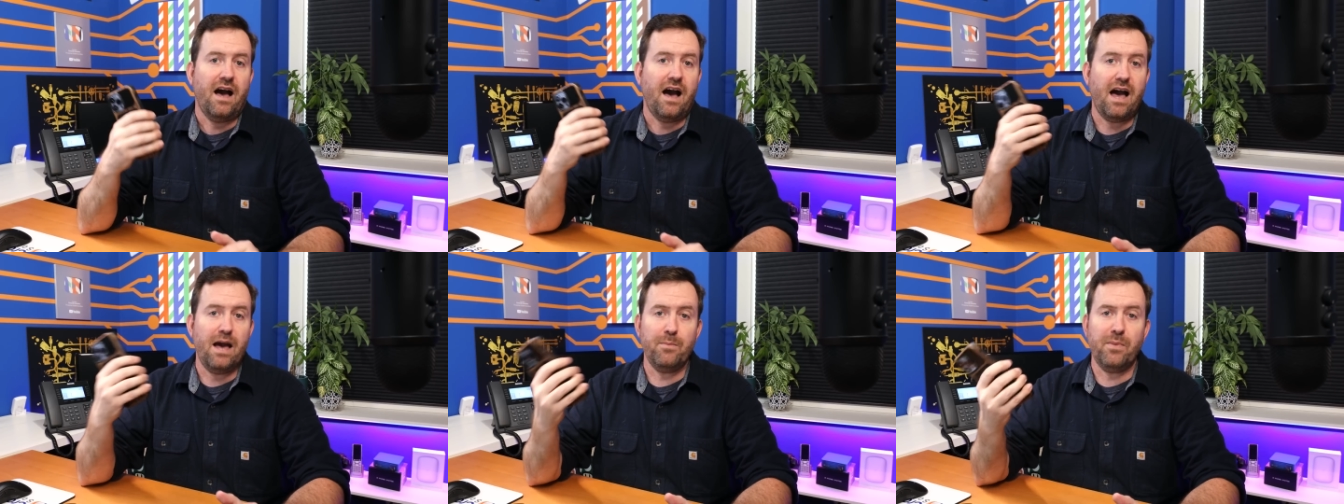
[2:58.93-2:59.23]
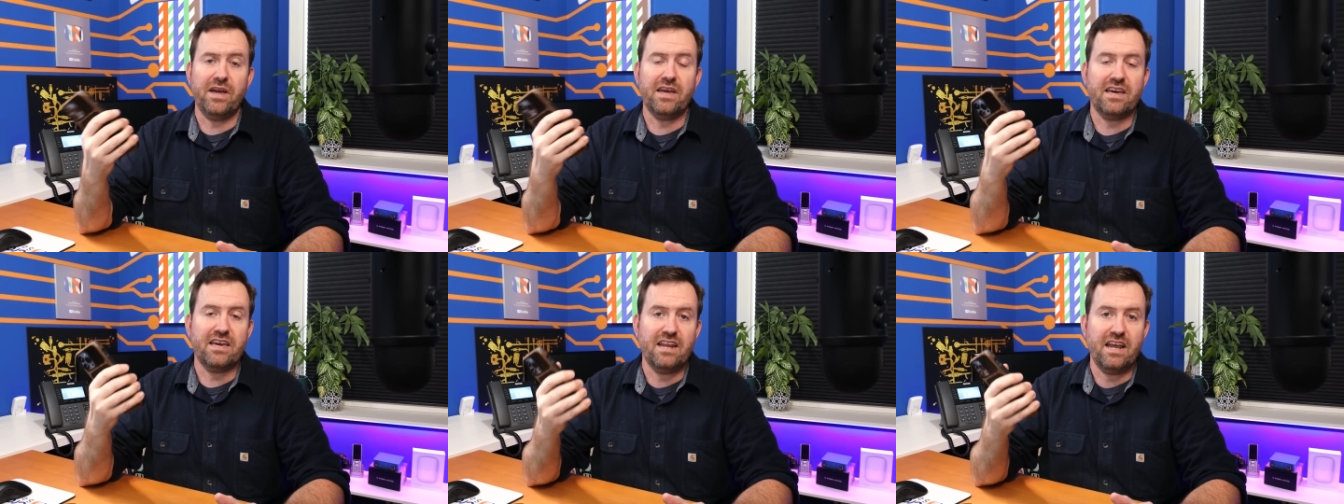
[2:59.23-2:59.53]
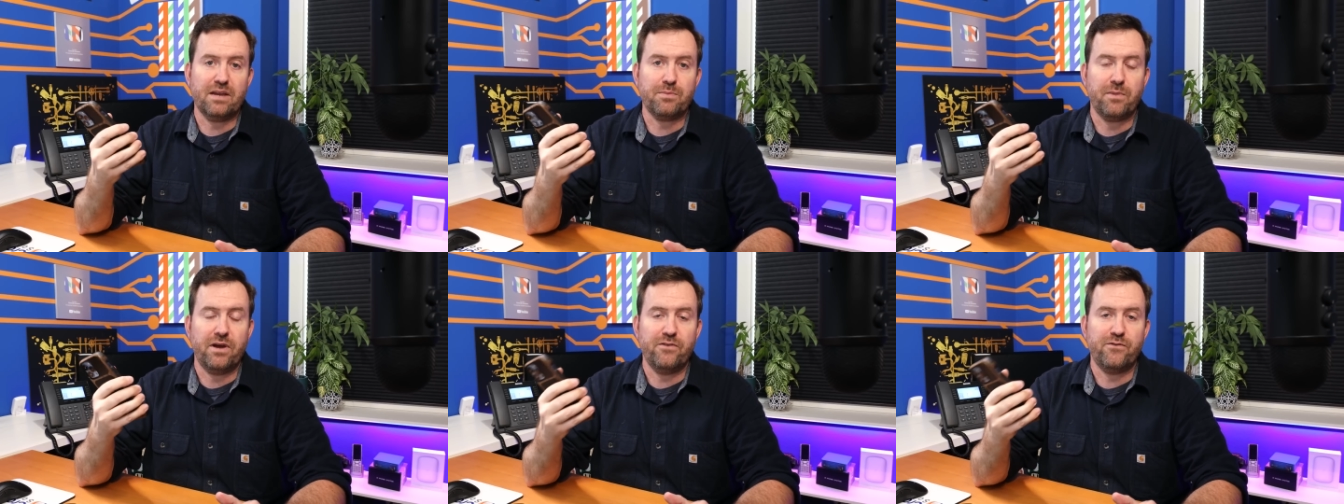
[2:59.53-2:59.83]
I might
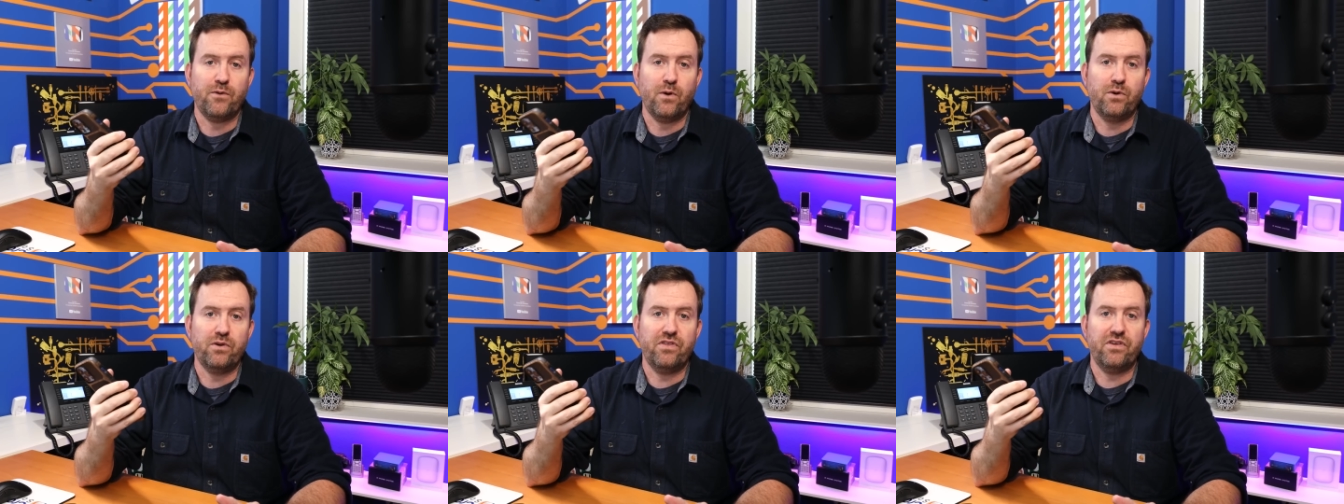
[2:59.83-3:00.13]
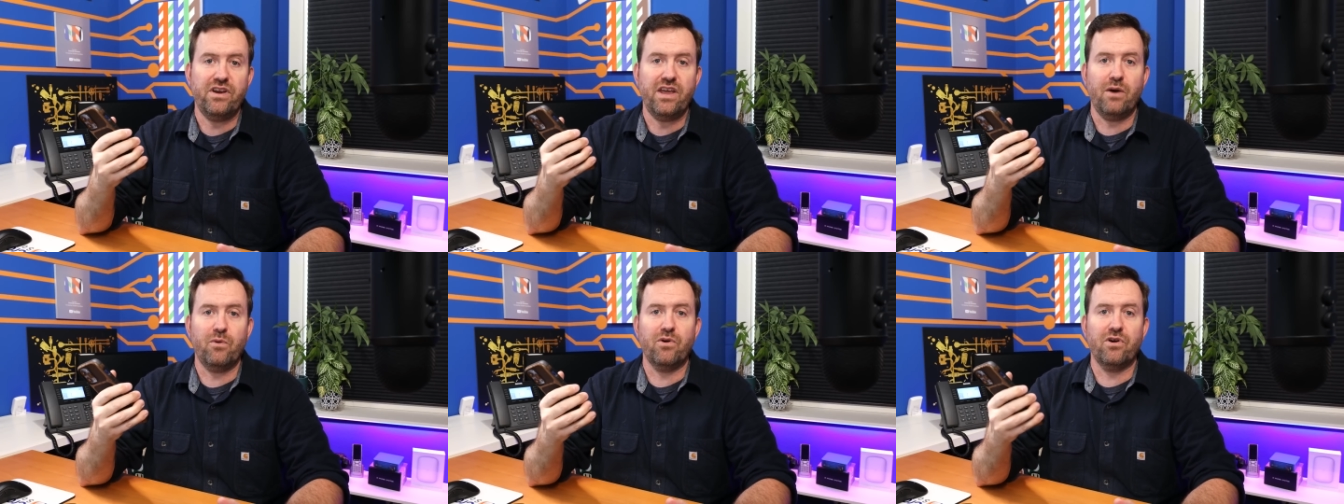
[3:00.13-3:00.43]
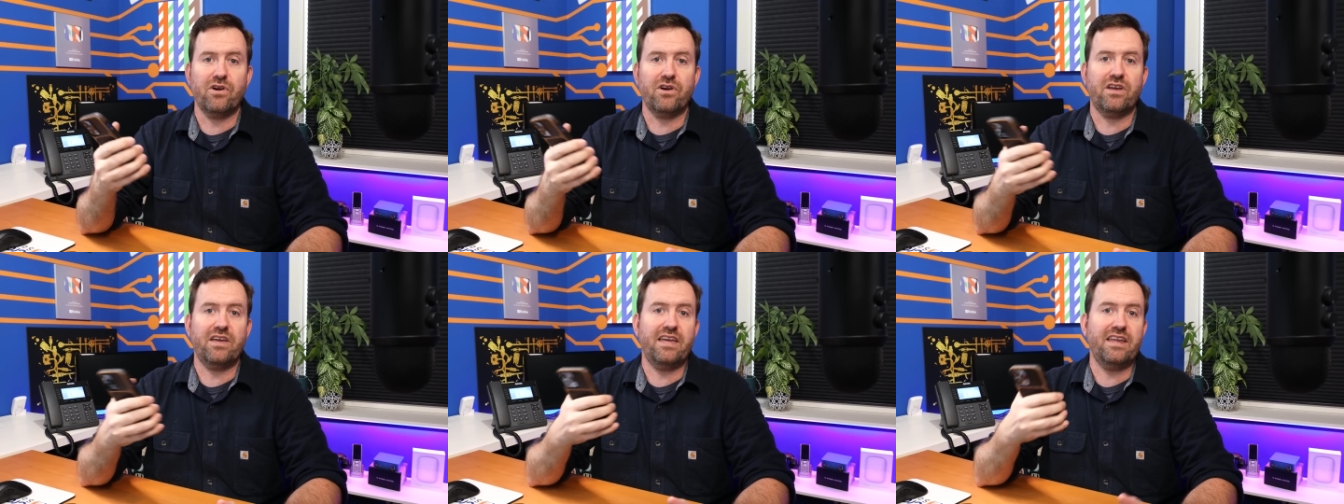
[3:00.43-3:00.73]
connect my phone to the
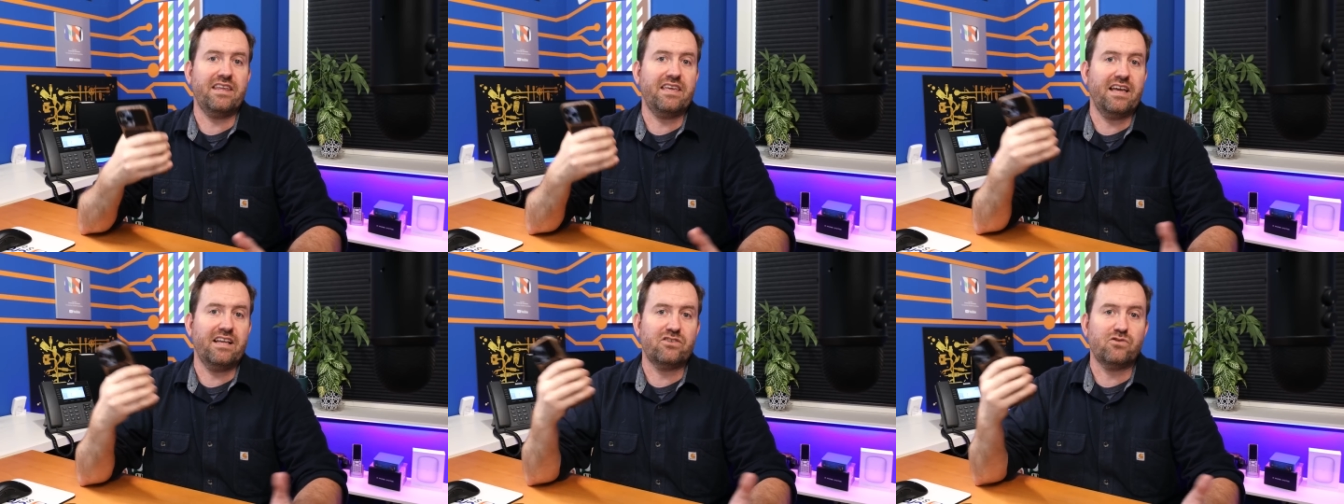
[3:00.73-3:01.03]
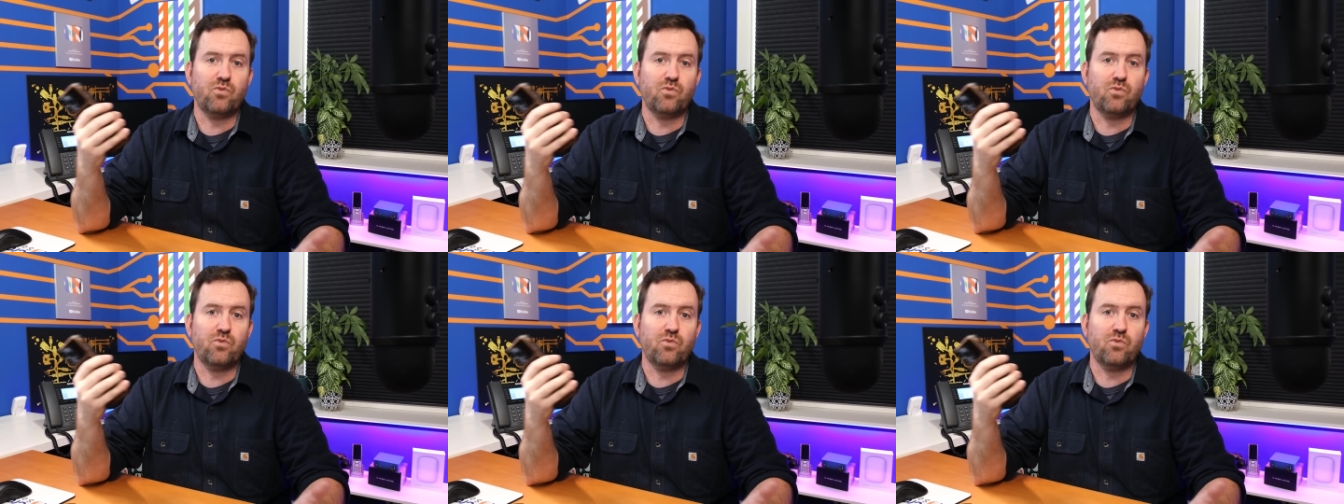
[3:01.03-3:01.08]
network, it gets